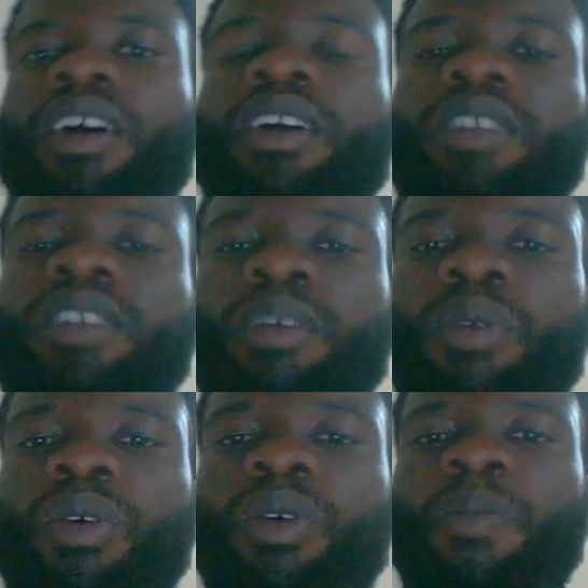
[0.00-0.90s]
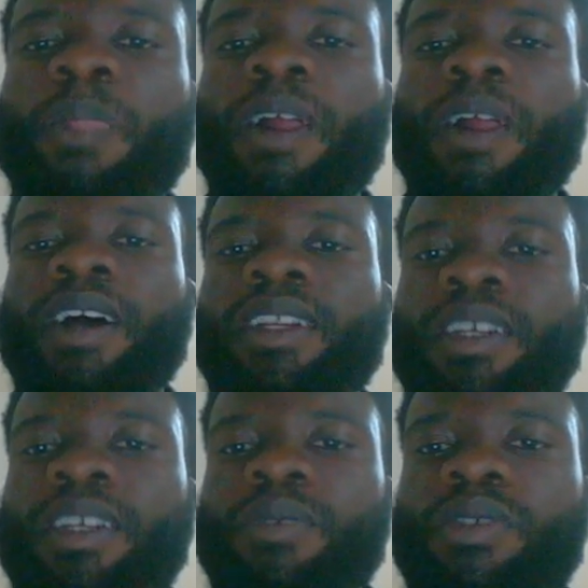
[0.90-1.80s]
table are
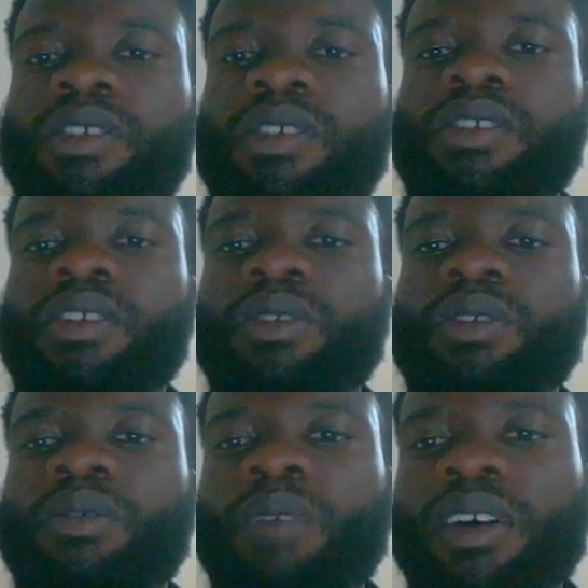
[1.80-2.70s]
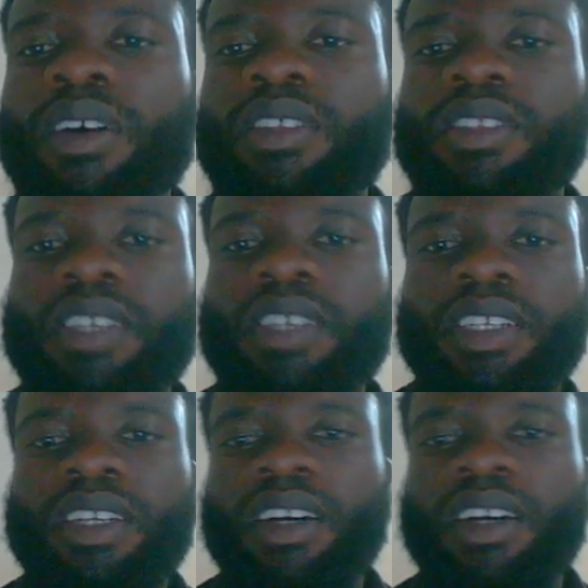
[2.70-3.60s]
names, date of birth,
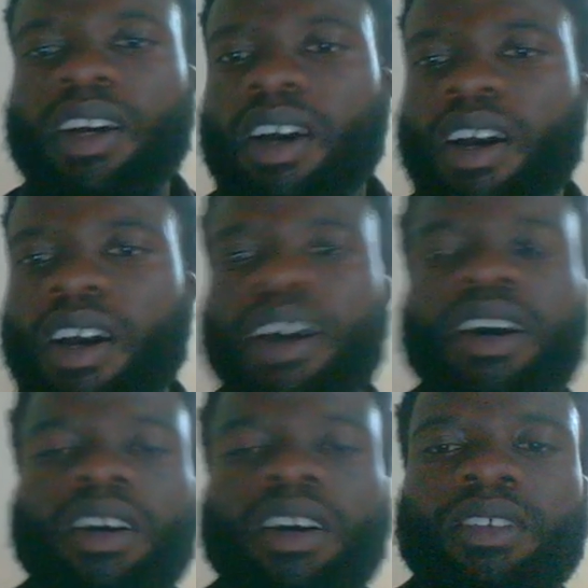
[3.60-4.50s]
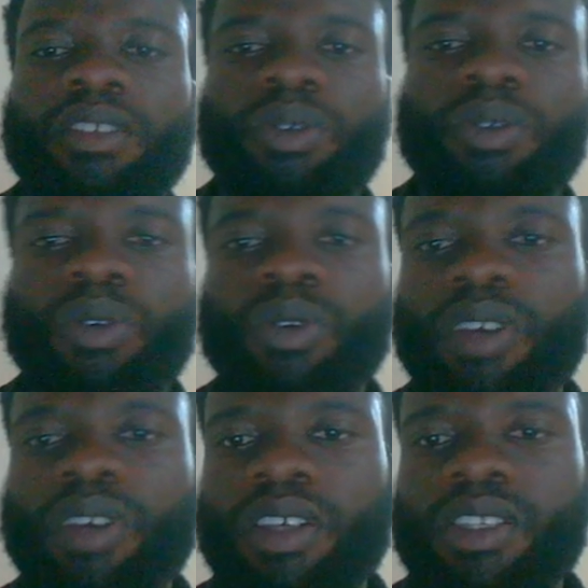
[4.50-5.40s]
gender, and so on,
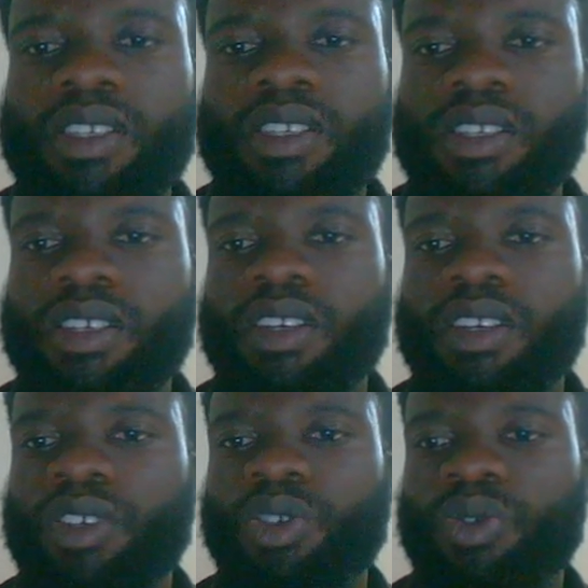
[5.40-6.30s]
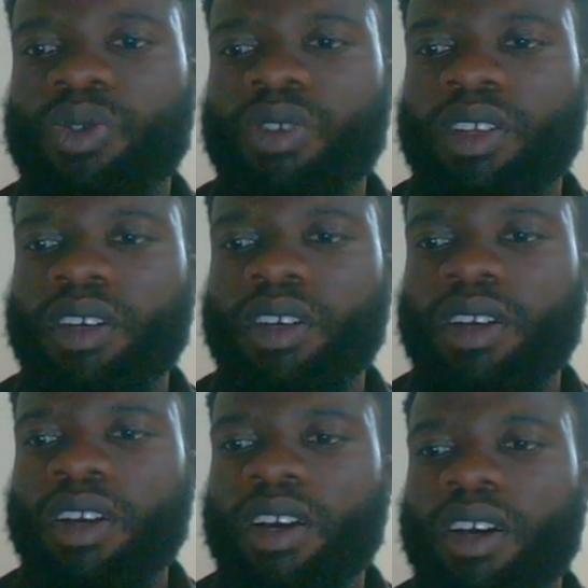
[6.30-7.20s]
as shown here.
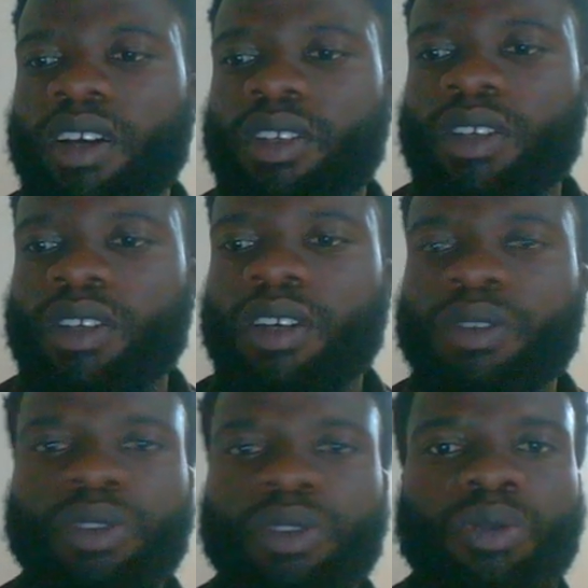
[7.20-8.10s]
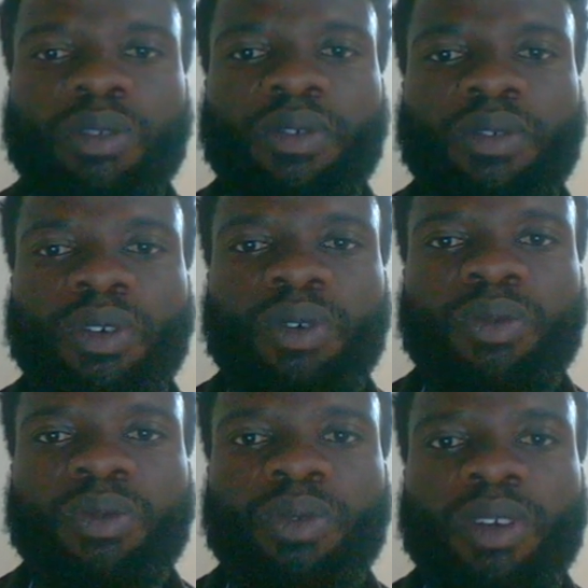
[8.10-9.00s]
As we move on,
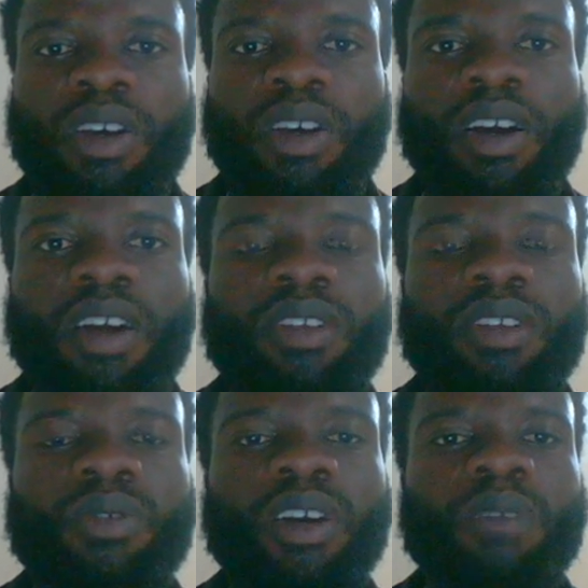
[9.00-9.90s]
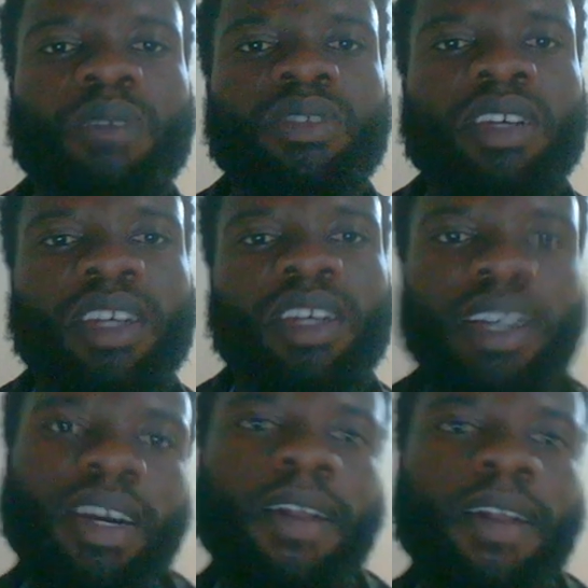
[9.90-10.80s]
it comes the
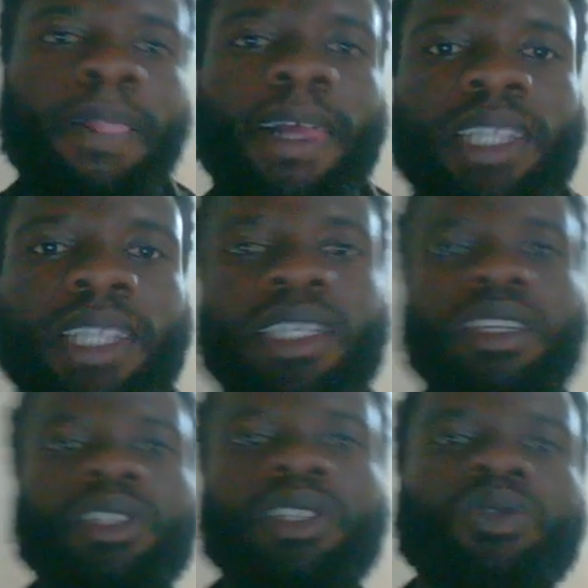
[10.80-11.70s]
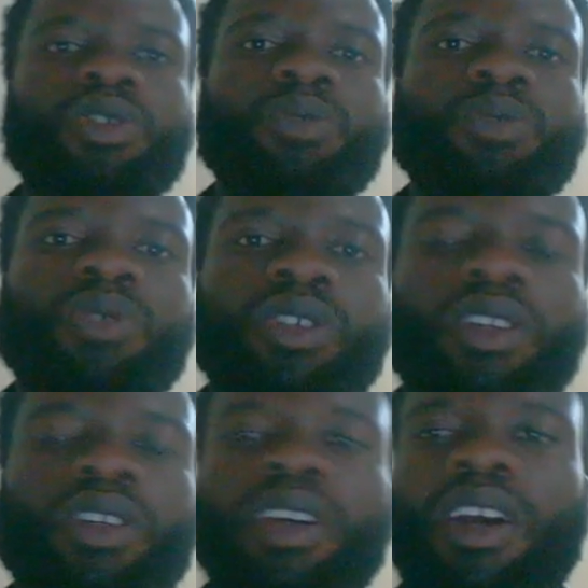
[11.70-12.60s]
entity relationships.
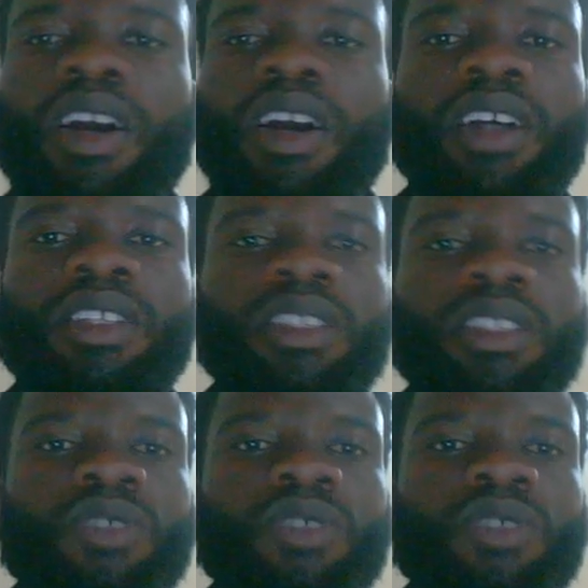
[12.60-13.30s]
I didn't